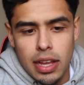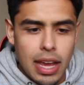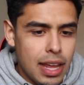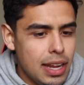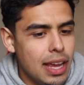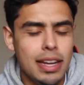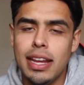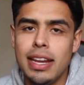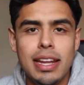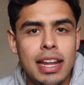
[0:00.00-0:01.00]

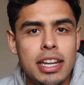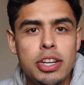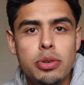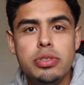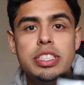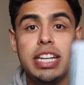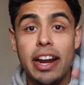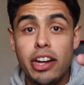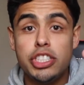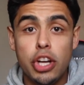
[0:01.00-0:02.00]
Any news?
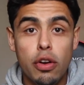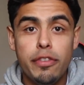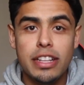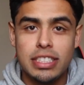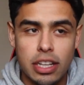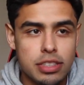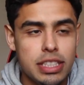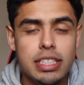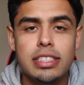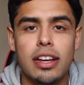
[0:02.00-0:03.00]
Shout out Joe for the
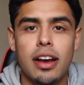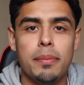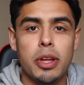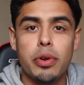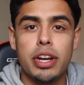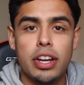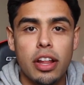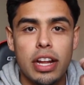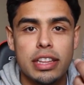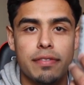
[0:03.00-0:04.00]
Celsius. They were
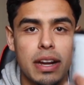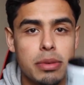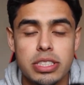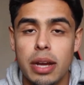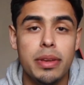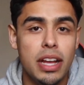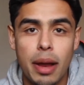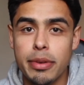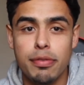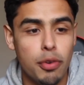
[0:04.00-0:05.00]
$1 at the vitamin shop. He
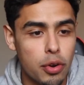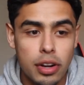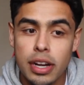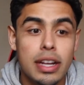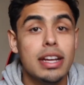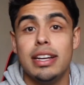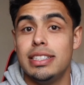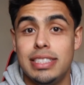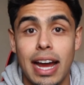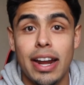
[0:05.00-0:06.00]
got me 4.
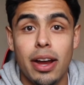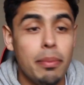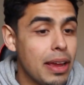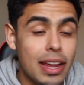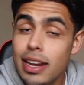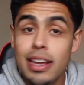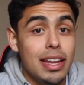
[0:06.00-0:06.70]
Shout out, man.